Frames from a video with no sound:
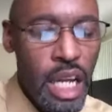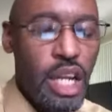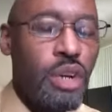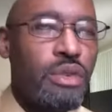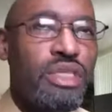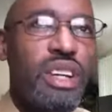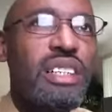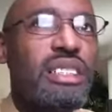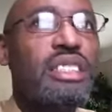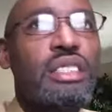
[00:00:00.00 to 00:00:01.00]
You know,
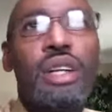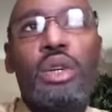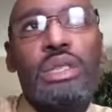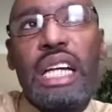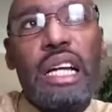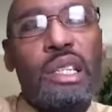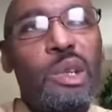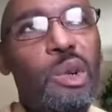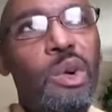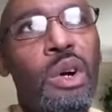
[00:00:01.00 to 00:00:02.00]
justice goes out the
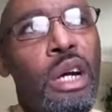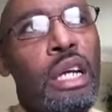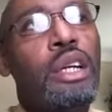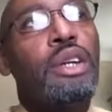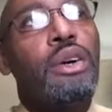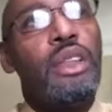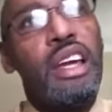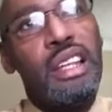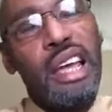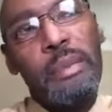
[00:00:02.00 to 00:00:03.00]
door. You know,
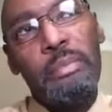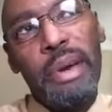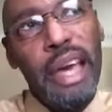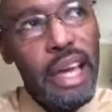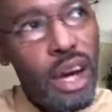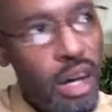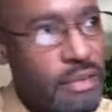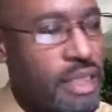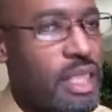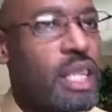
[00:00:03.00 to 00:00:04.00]
they, they pay
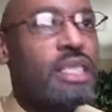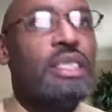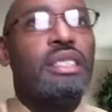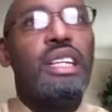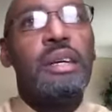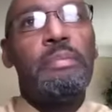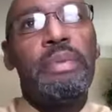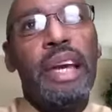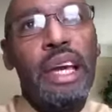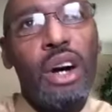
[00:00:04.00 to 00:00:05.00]
off judges, they
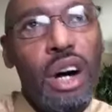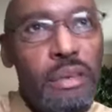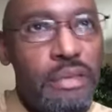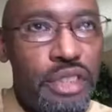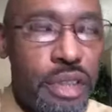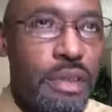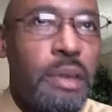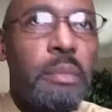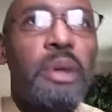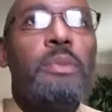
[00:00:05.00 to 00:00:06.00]
pay off jury
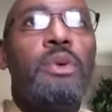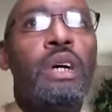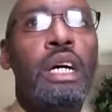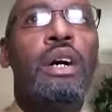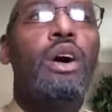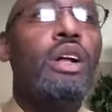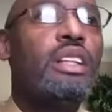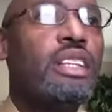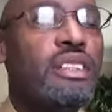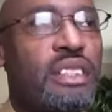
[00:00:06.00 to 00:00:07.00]
people, all
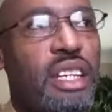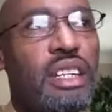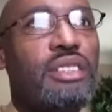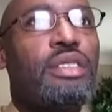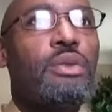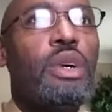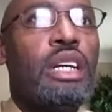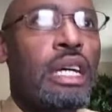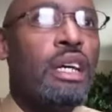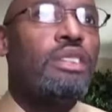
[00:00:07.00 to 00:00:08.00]
of these things to
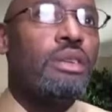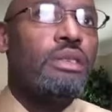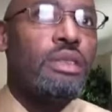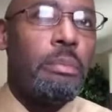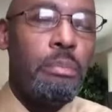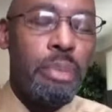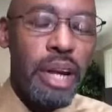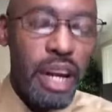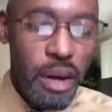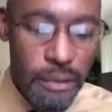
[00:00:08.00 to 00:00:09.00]
what? To, to
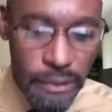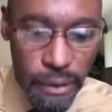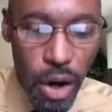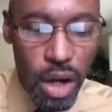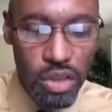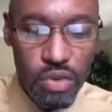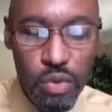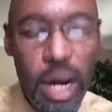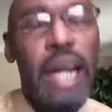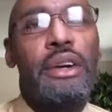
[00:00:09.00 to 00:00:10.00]
bear false
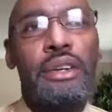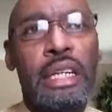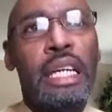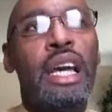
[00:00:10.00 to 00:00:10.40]
record.